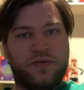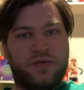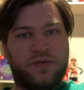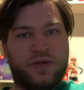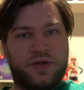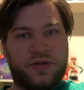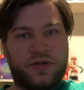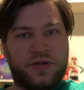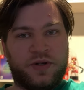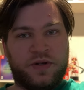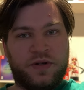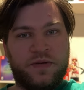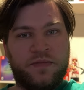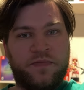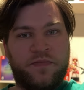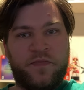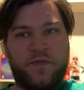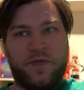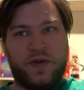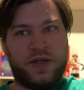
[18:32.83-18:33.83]
should,
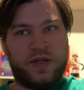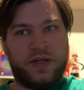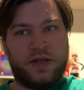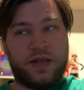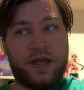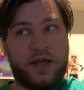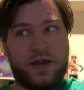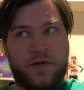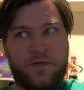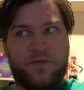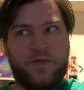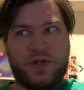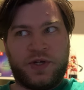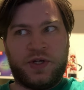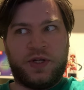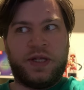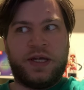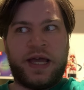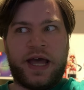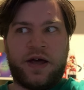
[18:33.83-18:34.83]
that you're
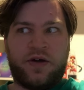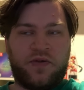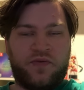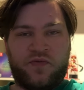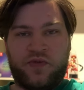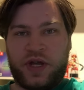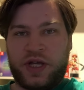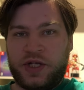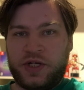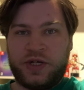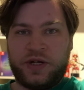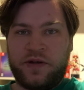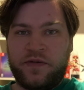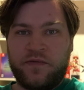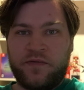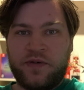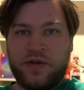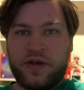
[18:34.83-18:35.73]
visually out of range of,